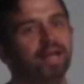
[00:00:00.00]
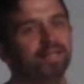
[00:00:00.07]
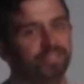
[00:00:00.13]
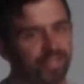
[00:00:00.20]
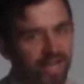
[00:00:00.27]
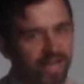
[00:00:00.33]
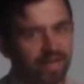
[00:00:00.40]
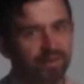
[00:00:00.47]

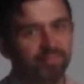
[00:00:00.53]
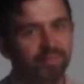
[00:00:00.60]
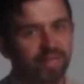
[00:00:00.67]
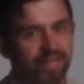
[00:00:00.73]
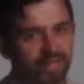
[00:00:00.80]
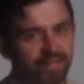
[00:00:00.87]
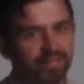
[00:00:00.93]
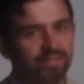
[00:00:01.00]
Jacob
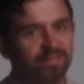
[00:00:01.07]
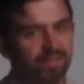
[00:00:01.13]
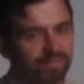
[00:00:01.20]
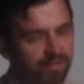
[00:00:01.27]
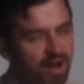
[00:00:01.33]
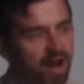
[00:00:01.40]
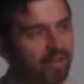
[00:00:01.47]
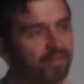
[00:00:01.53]
is the
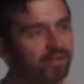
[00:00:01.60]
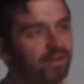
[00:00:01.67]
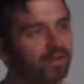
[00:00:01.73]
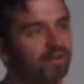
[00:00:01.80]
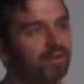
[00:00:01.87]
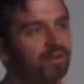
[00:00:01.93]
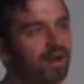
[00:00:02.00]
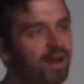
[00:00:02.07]
father
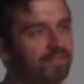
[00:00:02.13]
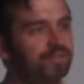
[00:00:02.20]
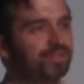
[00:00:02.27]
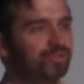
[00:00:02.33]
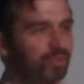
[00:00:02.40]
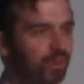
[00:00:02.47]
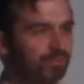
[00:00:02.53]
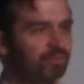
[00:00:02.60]
of the
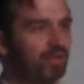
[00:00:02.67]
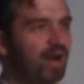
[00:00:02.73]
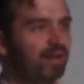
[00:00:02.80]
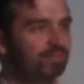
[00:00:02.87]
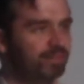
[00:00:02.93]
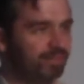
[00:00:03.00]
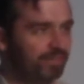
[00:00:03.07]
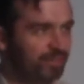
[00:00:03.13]
12
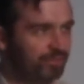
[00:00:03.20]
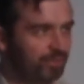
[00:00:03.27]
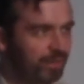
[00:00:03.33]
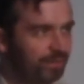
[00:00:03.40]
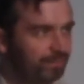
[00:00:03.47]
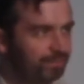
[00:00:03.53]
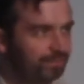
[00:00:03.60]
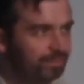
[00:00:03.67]
tribes of Israel.
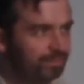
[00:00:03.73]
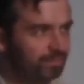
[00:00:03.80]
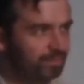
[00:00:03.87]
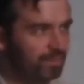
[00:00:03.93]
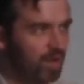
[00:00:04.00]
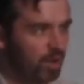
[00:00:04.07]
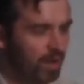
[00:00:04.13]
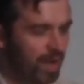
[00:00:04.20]

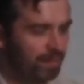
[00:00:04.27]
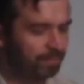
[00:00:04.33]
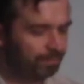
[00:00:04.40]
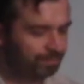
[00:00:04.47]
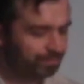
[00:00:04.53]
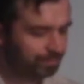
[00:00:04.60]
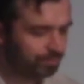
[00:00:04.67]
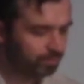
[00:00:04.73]
Okay?
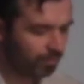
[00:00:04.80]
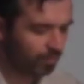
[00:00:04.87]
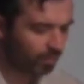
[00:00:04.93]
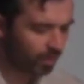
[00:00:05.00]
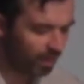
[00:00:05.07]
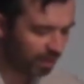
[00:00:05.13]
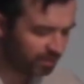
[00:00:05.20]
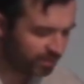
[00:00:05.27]

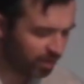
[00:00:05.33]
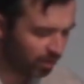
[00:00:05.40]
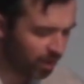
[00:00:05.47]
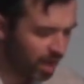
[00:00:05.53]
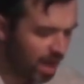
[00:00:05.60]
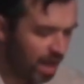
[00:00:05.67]
So,